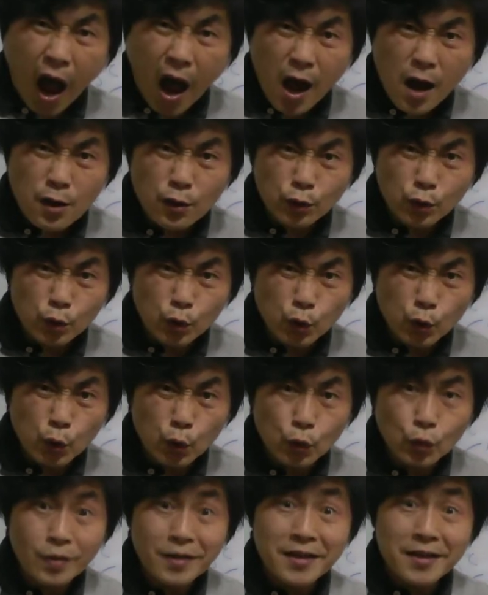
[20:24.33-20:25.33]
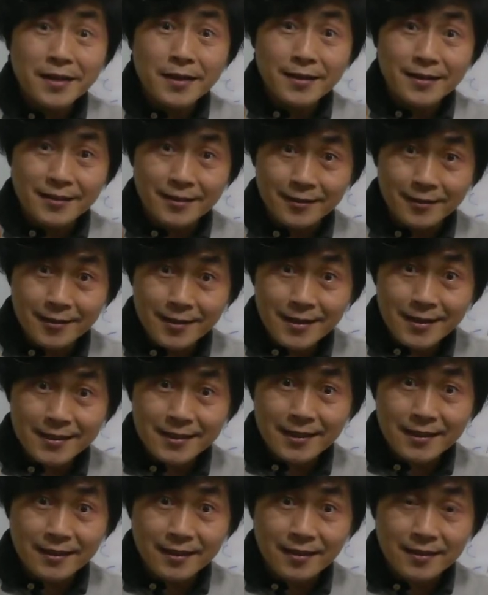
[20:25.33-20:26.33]
how to
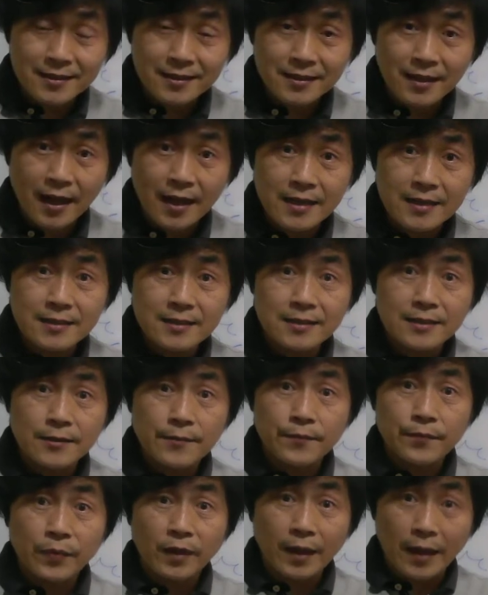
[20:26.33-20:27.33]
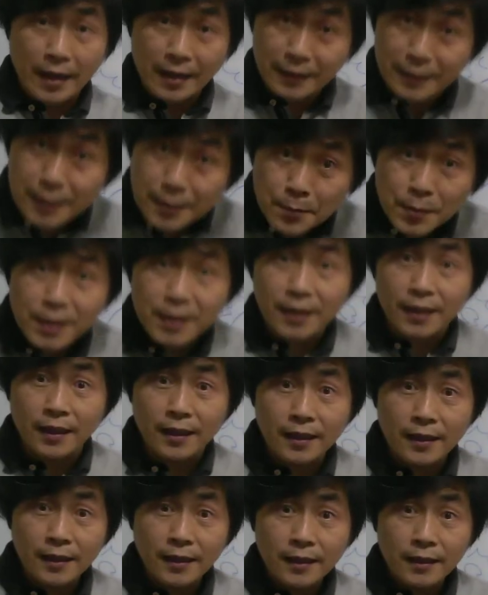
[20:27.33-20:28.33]
resynthesize ATP.
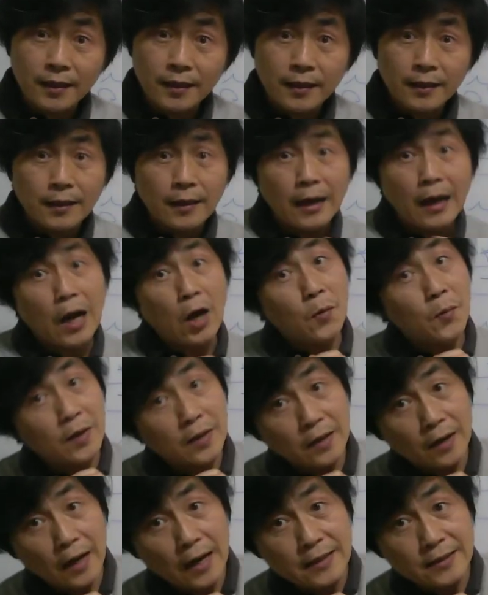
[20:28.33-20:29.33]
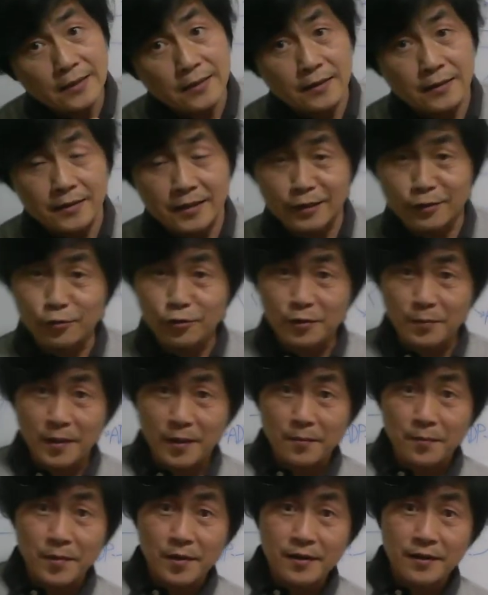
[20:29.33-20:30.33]
How about class? Did you
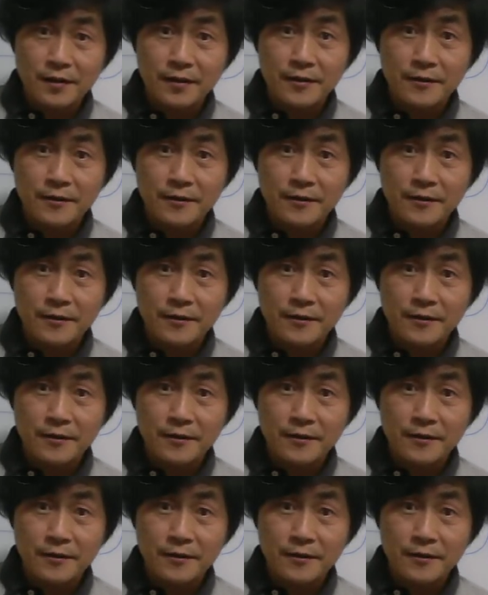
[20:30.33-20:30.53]
remember?